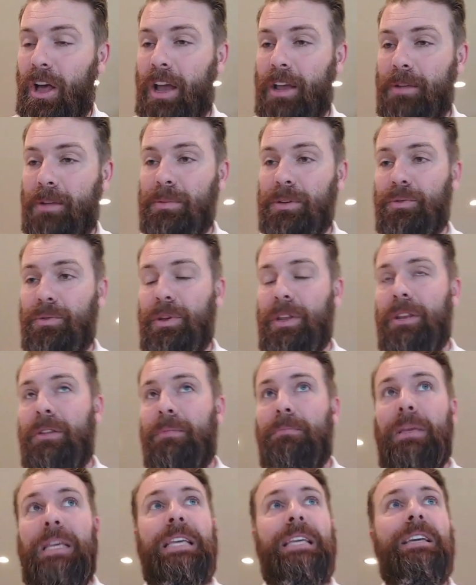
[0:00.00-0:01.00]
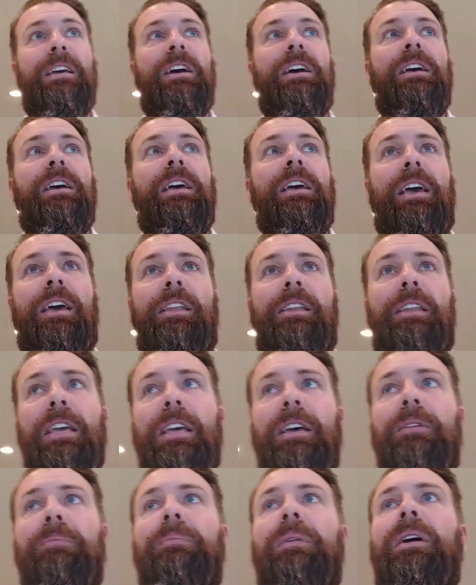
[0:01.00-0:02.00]
a line between me and
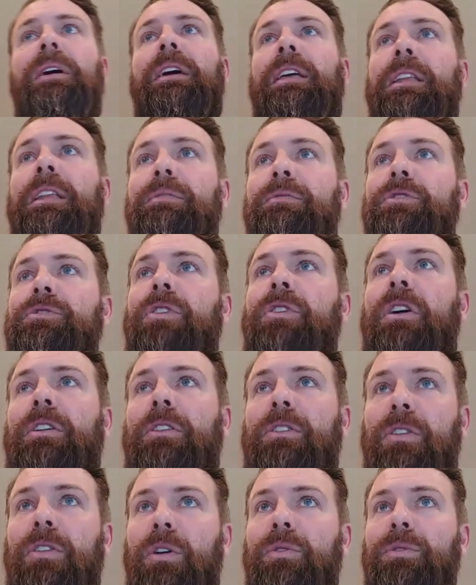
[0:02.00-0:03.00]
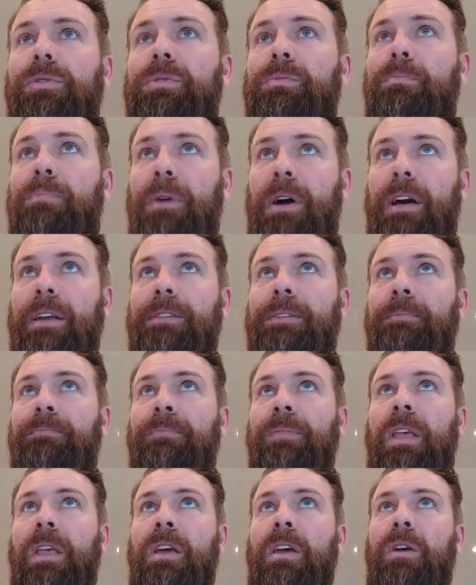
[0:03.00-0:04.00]
him and even draw it close. But
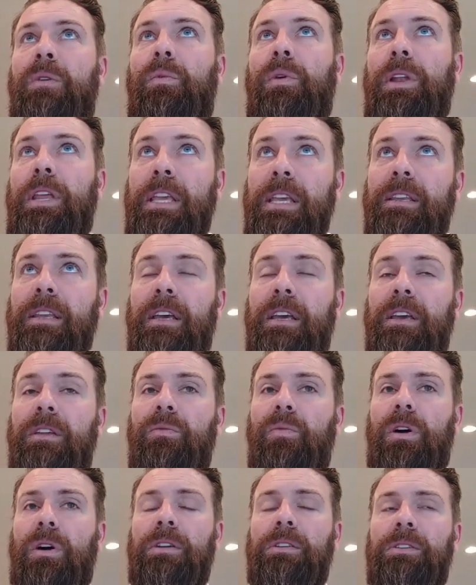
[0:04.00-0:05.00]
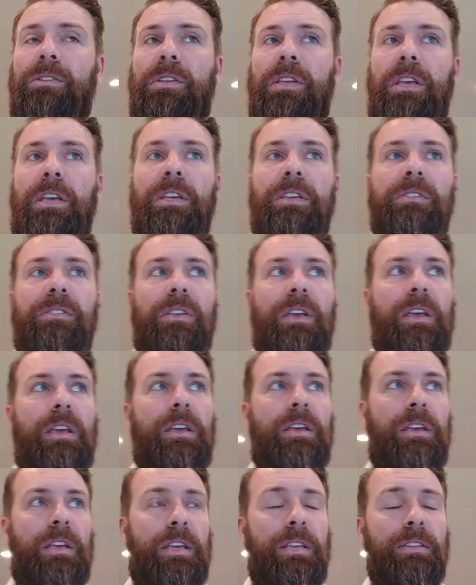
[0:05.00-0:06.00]
what he did was he's
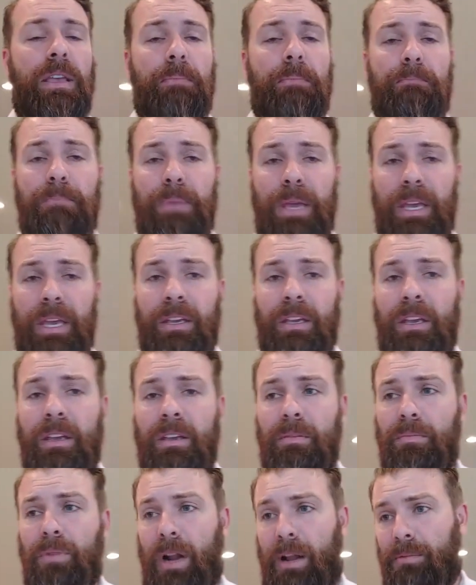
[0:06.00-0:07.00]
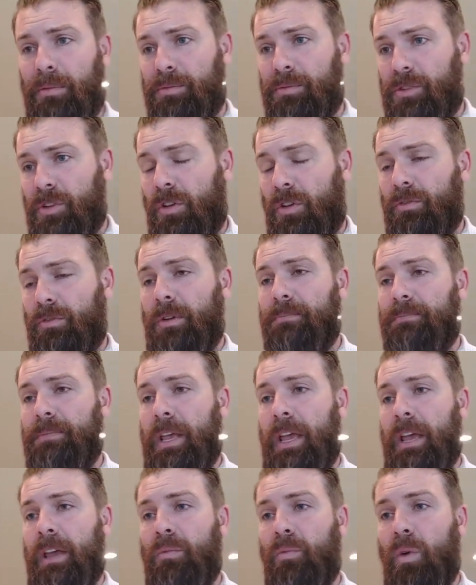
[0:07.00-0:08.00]
a he's a big problem solver.
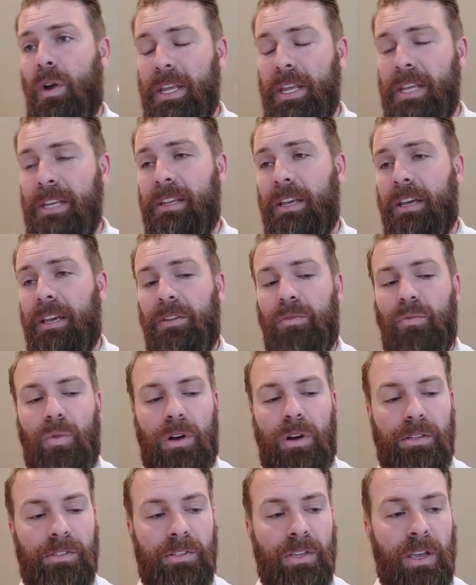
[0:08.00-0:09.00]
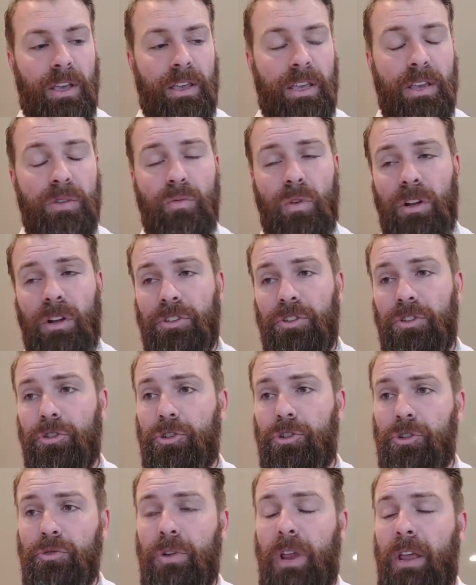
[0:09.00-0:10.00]
And what he did was he wants to
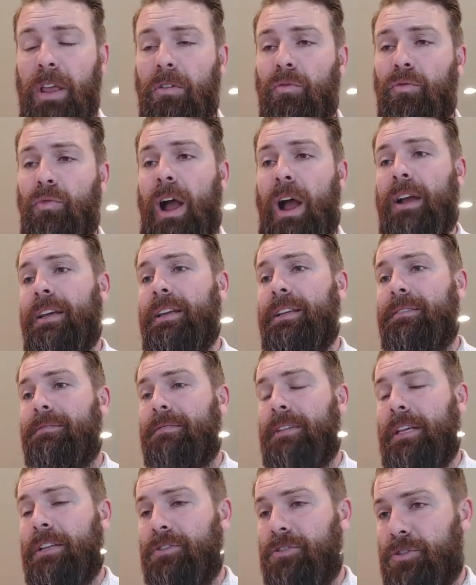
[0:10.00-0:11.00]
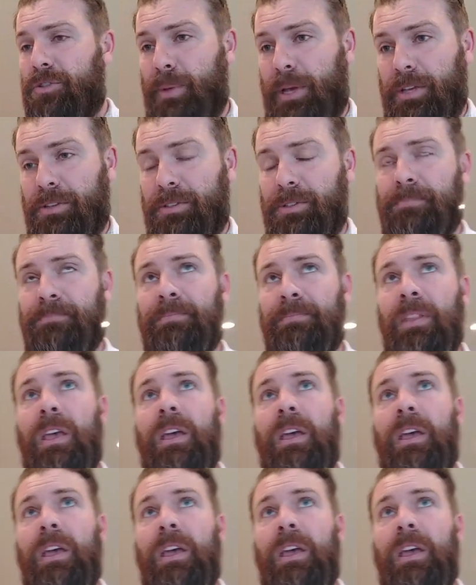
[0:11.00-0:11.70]
shoot a rocket into space.